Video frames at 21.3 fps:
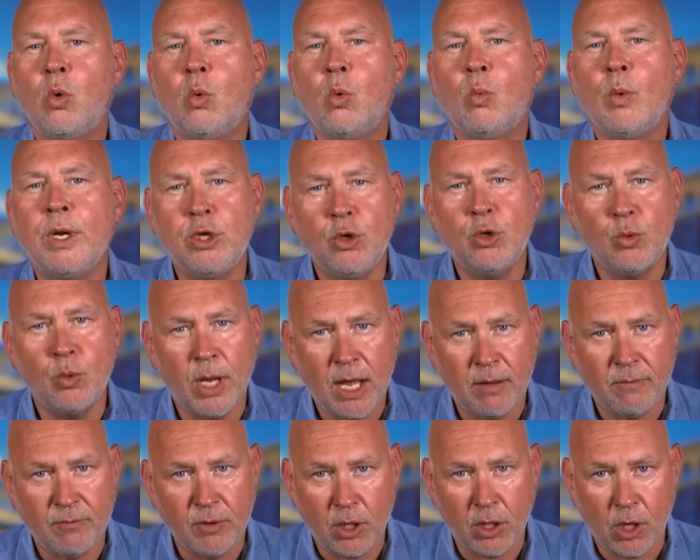When you
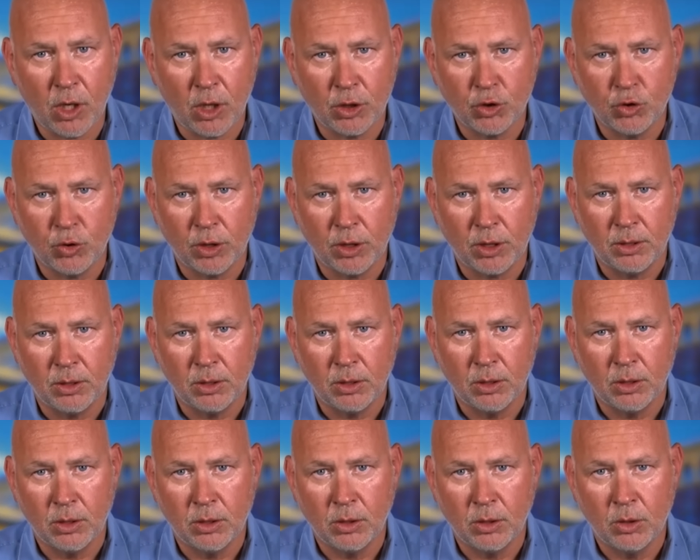have a country
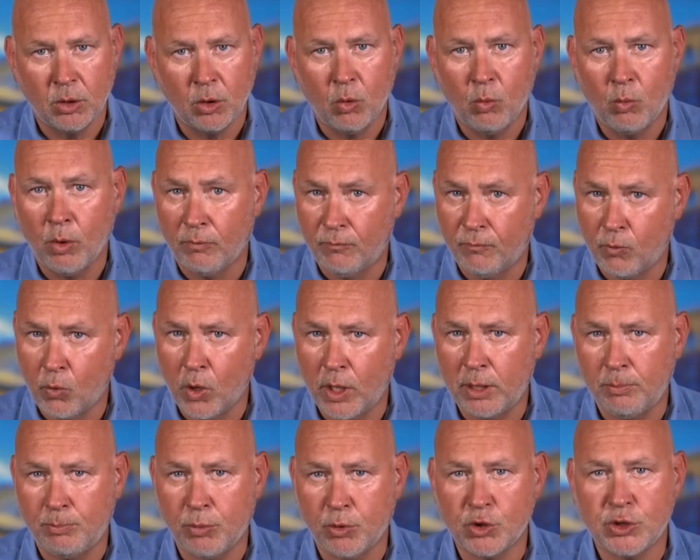where
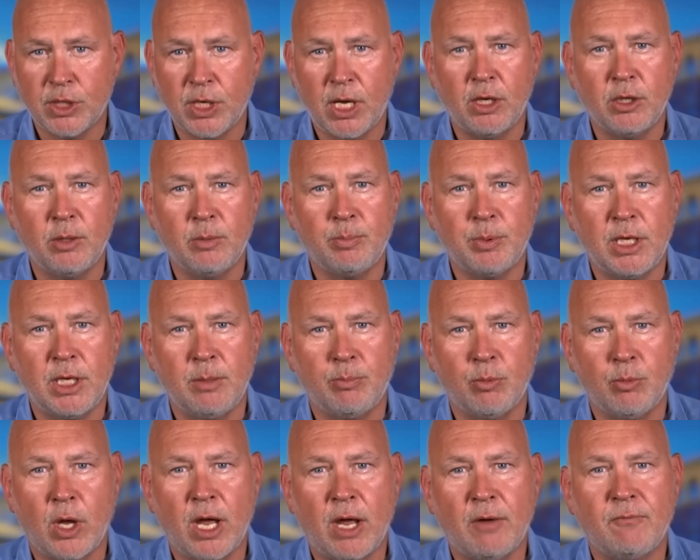40% of the
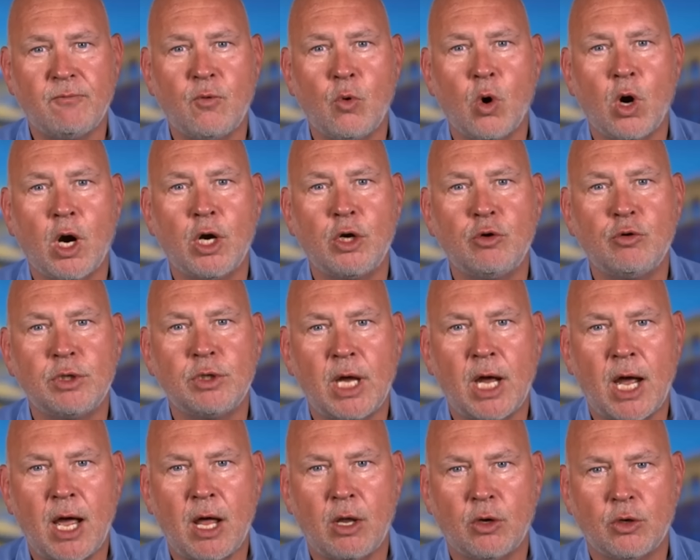people have
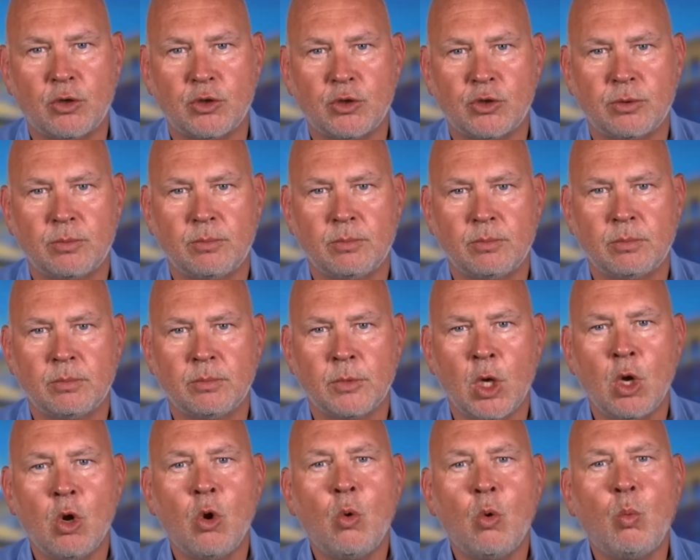$400,
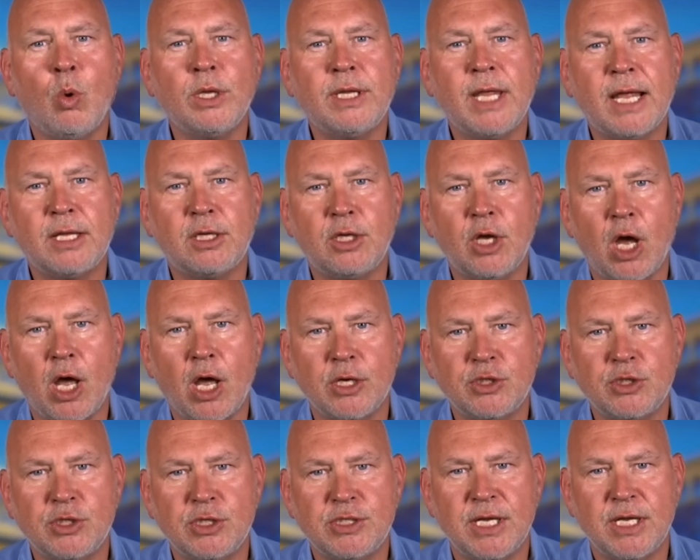what that
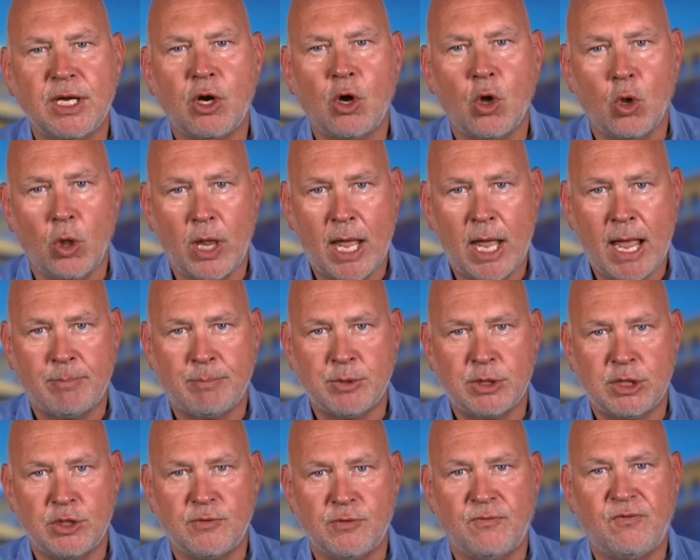does is it
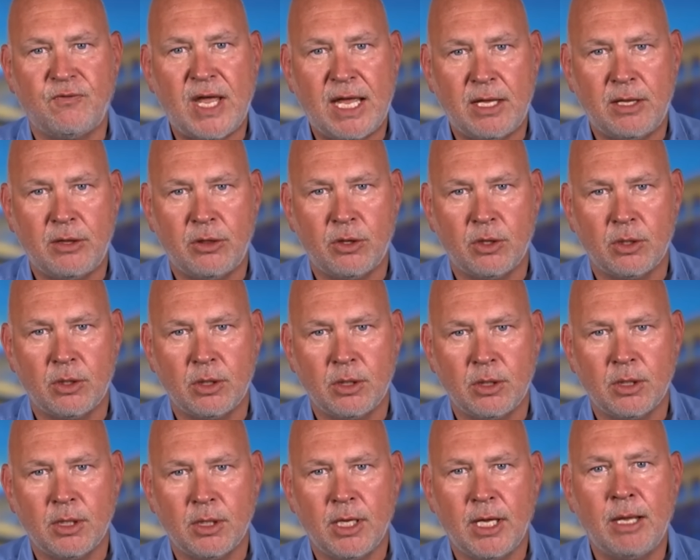collapses faith
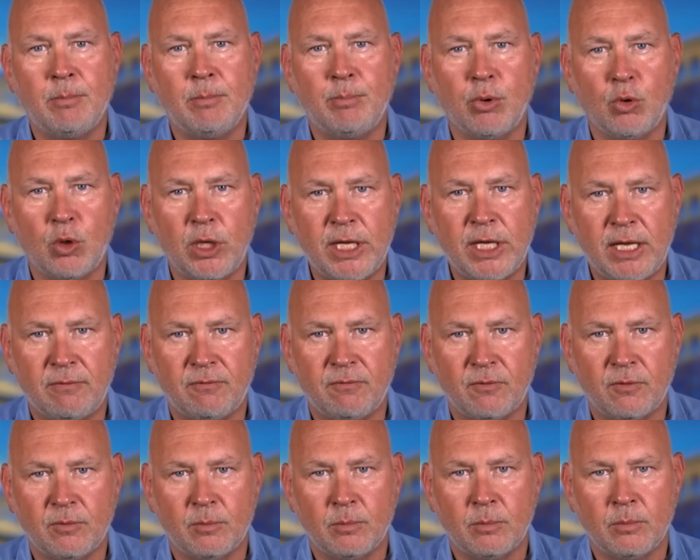and
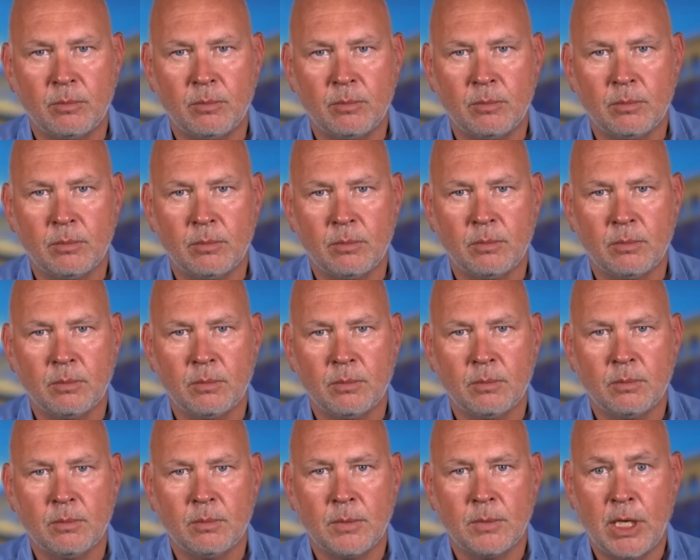belief.
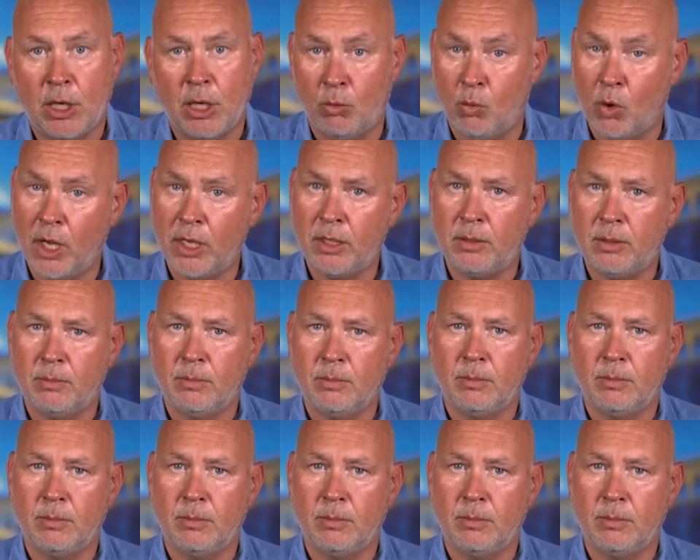In what?